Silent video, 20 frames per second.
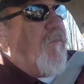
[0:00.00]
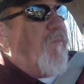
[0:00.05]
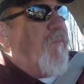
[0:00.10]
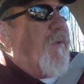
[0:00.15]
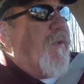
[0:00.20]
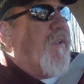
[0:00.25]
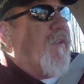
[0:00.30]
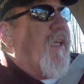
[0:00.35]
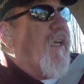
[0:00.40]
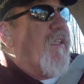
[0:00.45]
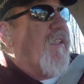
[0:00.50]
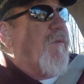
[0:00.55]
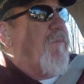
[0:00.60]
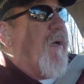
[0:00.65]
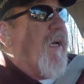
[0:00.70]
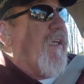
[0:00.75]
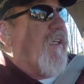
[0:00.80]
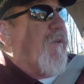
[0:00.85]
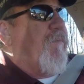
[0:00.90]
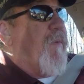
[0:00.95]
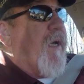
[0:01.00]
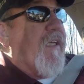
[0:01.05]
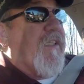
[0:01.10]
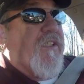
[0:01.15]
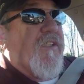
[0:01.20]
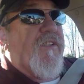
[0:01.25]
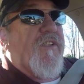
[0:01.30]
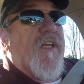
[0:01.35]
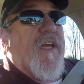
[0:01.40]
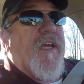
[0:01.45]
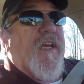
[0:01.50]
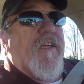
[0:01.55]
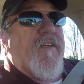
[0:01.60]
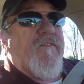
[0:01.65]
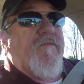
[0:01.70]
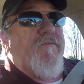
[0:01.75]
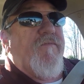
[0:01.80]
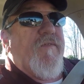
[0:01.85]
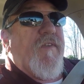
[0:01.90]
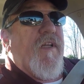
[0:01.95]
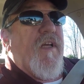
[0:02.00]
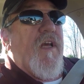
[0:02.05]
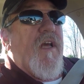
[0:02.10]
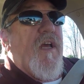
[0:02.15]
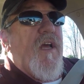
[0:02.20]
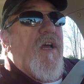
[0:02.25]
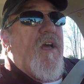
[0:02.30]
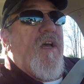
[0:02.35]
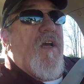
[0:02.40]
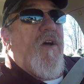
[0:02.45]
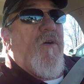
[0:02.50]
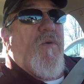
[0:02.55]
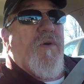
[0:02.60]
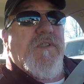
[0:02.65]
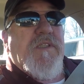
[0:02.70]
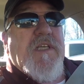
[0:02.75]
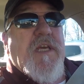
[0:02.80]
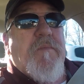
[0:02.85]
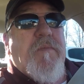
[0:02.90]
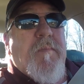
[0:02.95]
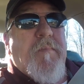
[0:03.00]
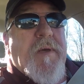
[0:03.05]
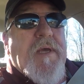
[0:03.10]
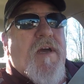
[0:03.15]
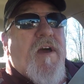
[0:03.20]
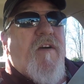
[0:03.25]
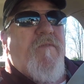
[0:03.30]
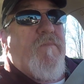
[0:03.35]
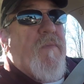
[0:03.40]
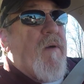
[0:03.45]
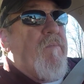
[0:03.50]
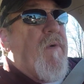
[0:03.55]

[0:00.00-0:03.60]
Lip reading: But things that makes you think, what's keeping me off my